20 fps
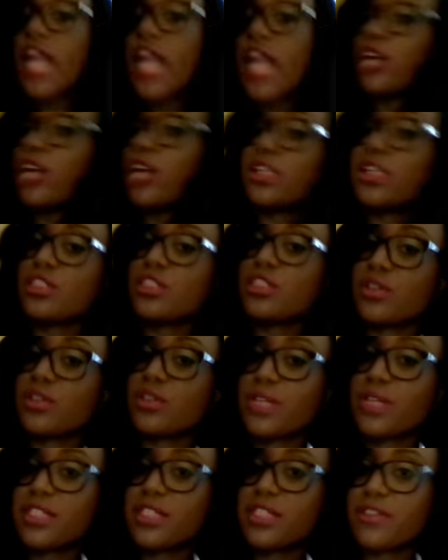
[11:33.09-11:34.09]
in order to
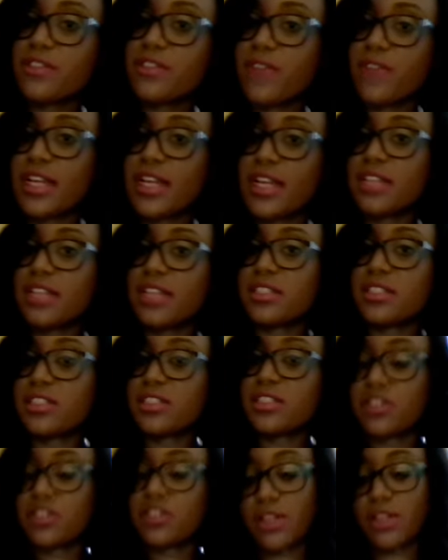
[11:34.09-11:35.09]
increase your finances
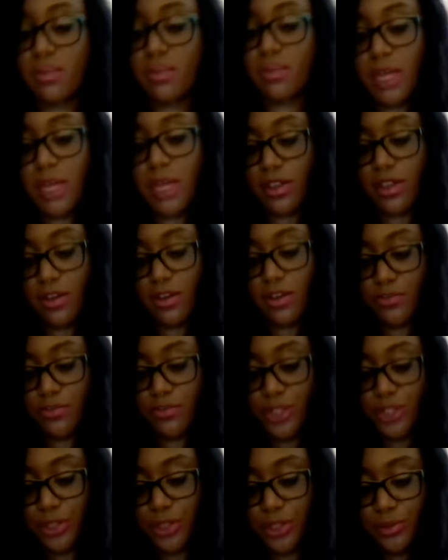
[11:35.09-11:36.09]
during the month of
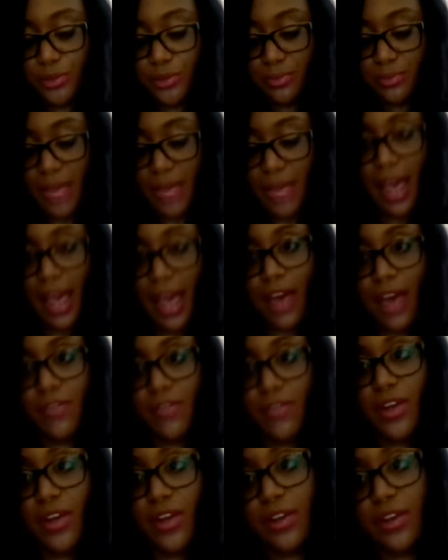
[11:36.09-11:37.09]
June, I have
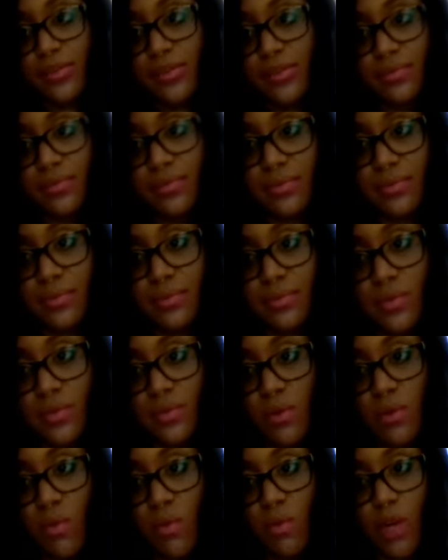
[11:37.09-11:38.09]
here
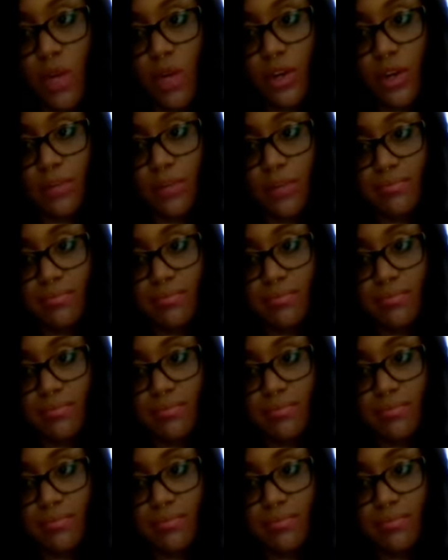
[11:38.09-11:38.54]
work.